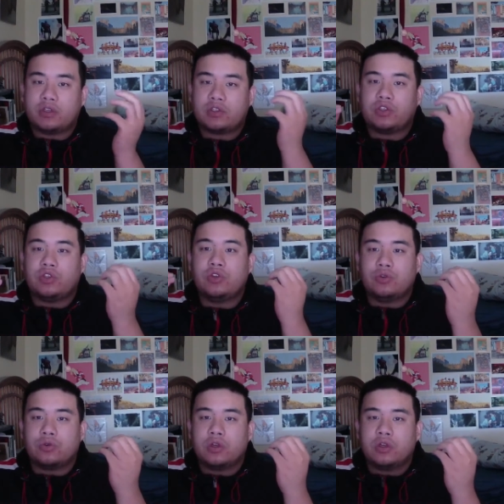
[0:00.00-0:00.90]
to
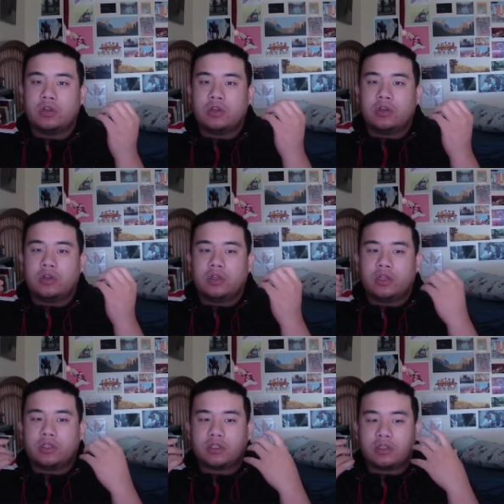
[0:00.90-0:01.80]
you,
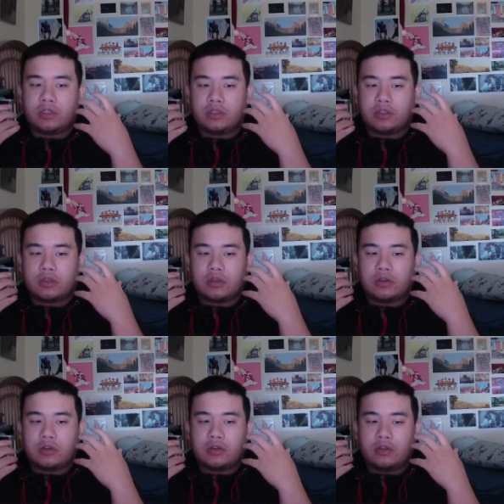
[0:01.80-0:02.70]
it's it's
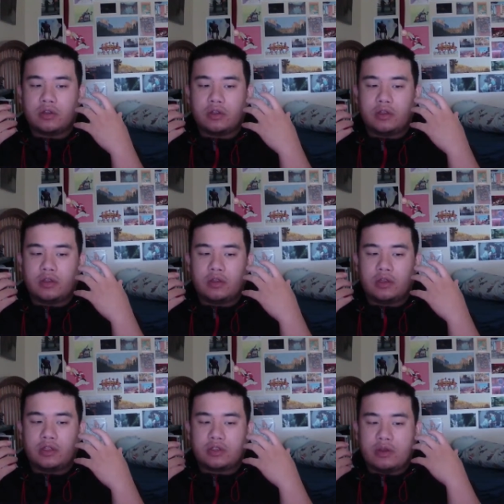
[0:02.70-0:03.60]
uh,
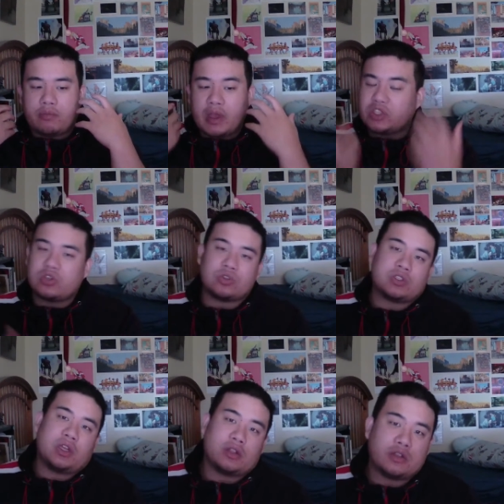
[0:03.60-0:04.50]
it's it makes no
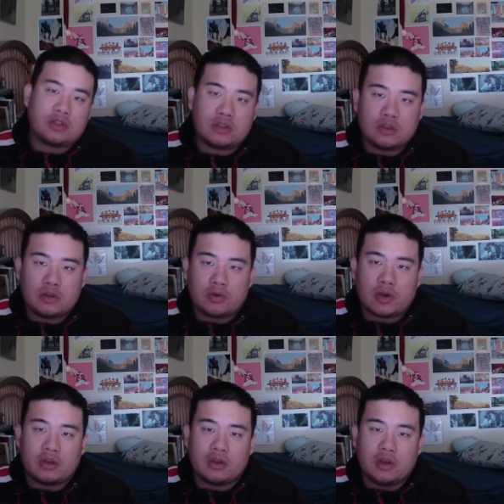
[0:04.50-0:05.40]
sense,
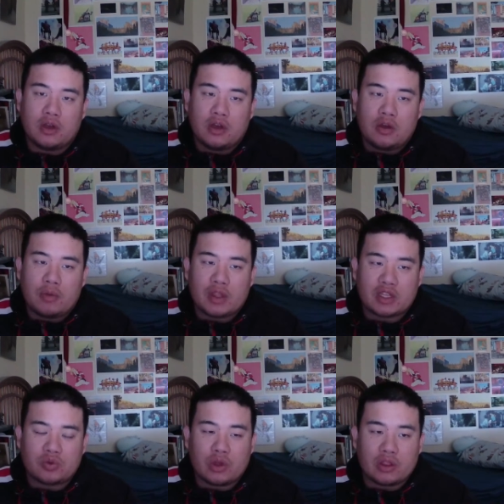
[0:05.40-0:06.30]
right? But
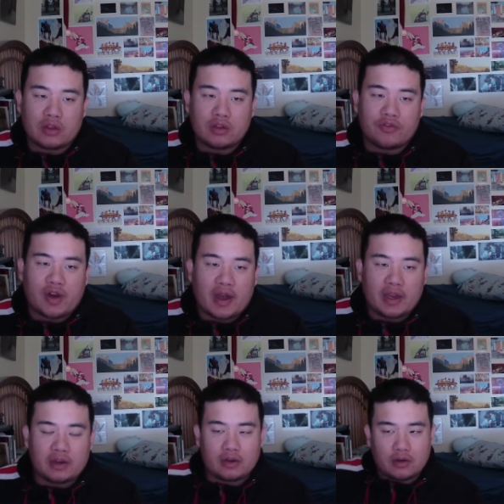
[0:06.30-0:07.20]
that's when the
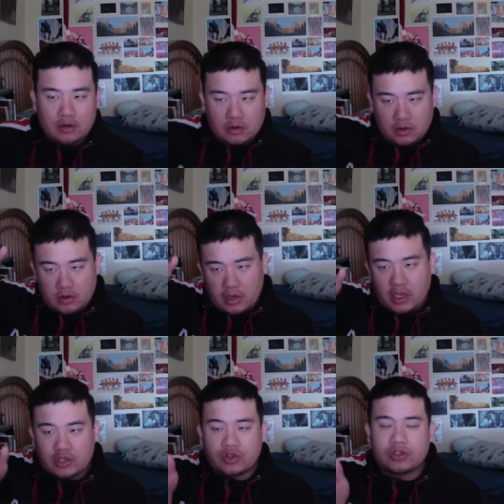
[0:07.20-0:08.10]
divine
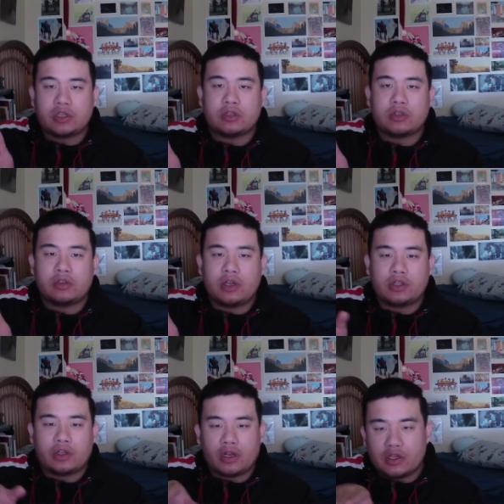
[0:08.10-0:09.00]
enters in
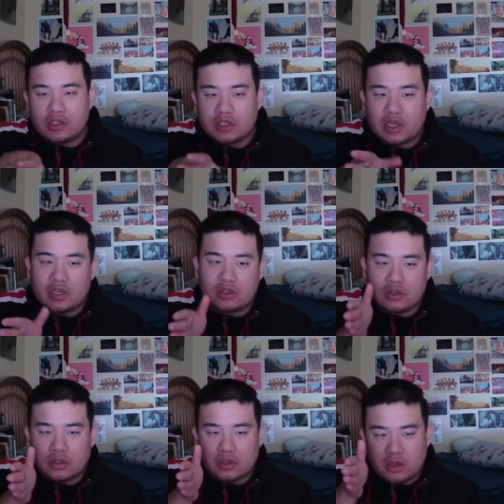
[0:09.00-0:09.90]
and, and decides to
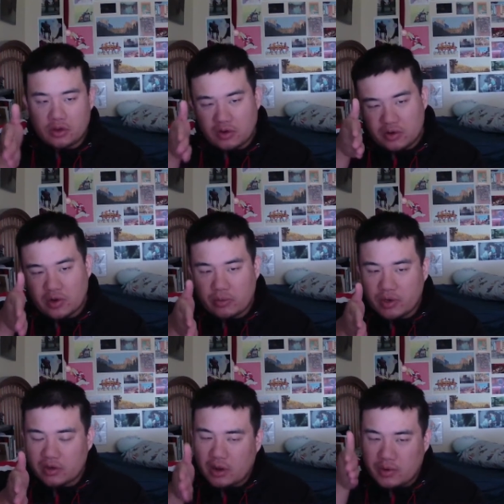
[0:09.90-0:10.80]
like, you know what, dude, I'm
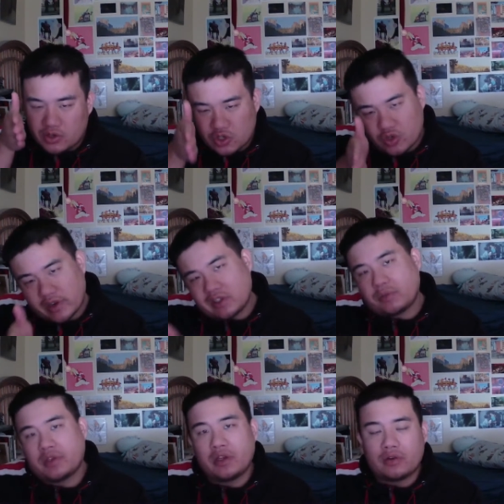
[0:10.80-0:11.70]
gonna I'm gonna try
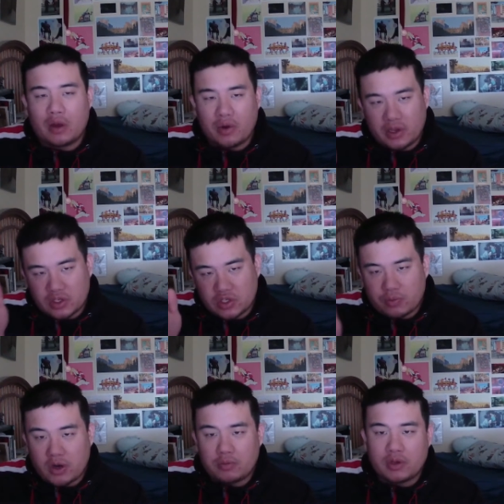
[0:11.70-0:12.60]
something out. I'm gonna
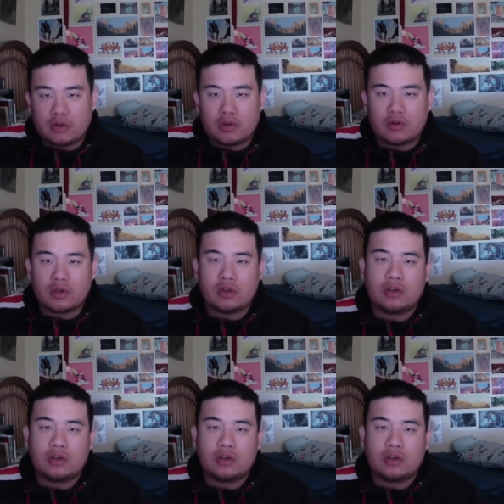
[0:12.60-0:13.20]
experiment, right?